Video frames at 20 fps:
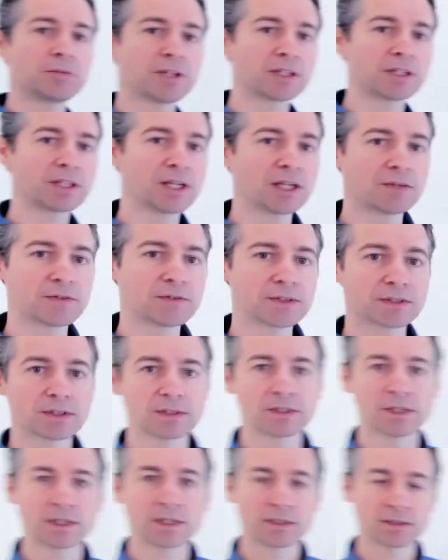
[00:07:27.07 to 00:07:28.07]
they gave us
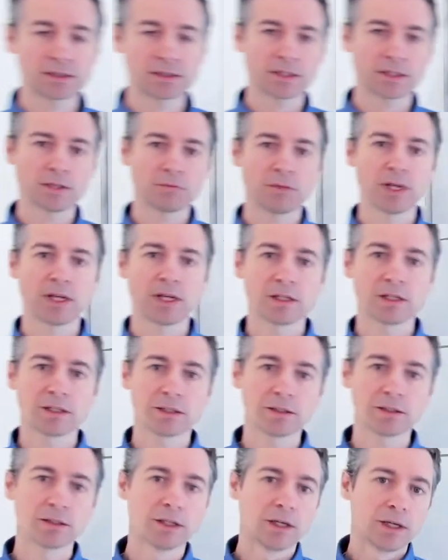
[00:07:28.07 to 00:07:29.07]
a nice
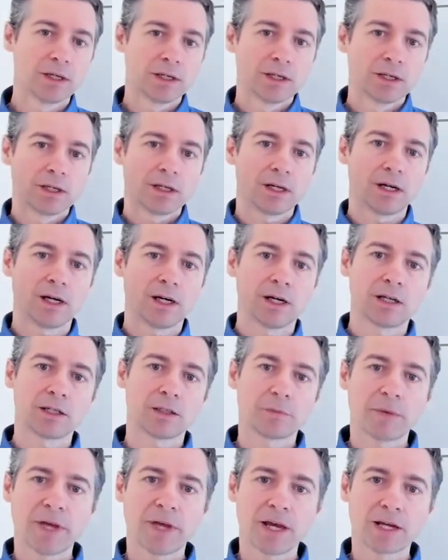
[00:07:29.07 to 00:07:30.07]
email uh, and
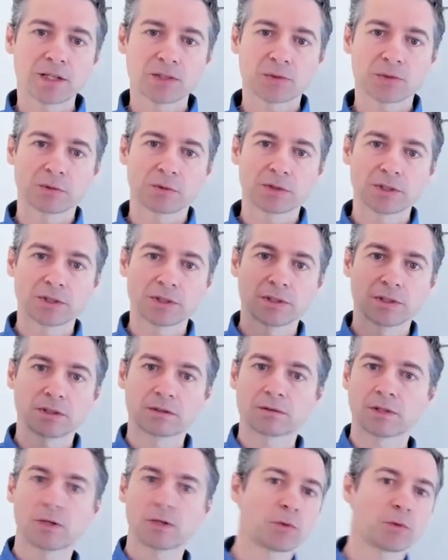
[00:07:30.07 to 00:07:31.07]
a
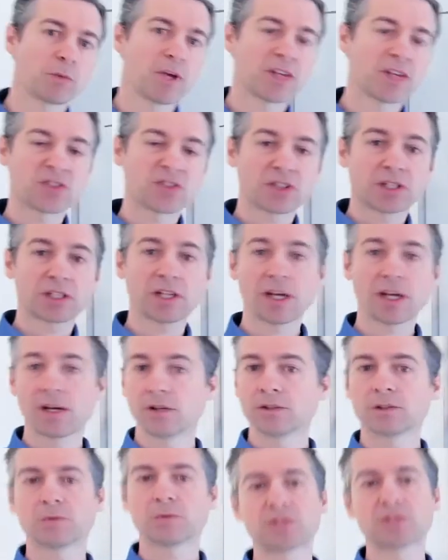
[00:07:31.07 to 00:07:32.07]
password and we made their
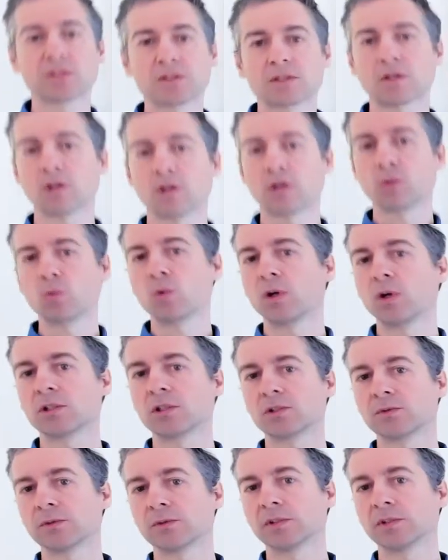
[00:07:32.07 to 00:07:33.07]
account it was just all
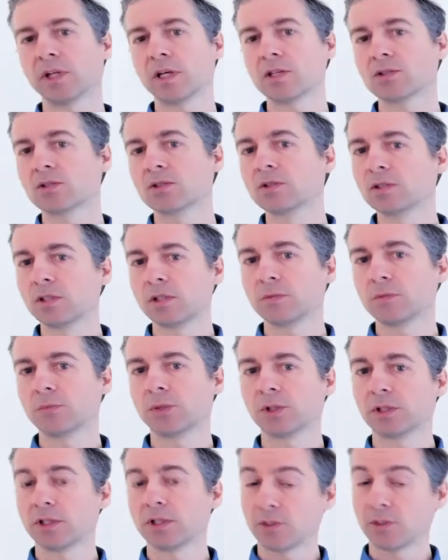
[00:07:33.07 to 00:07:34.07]
wonderful nice good
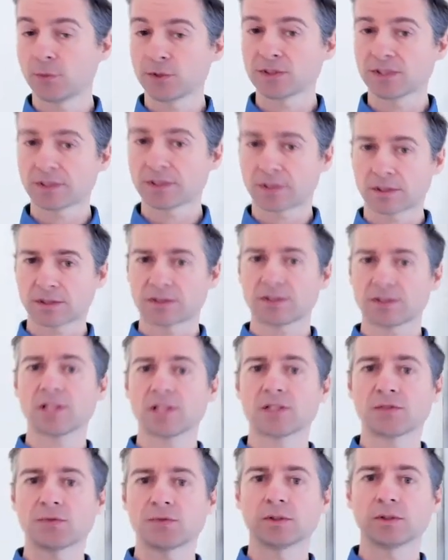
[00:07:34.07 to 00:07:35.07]
input it was
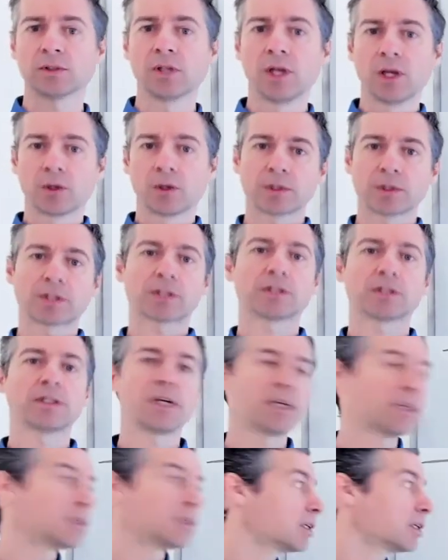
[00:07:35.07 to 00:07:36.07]
successful we
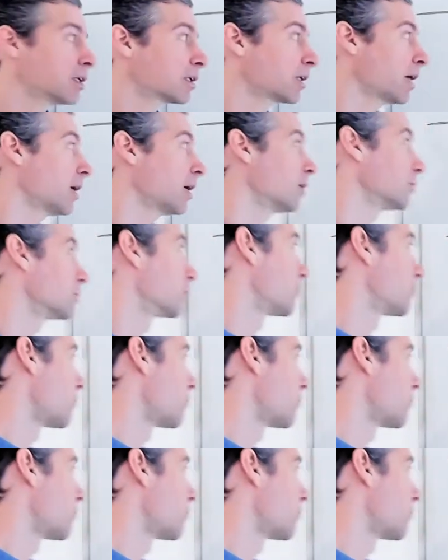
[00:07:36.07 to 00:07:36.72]
created the account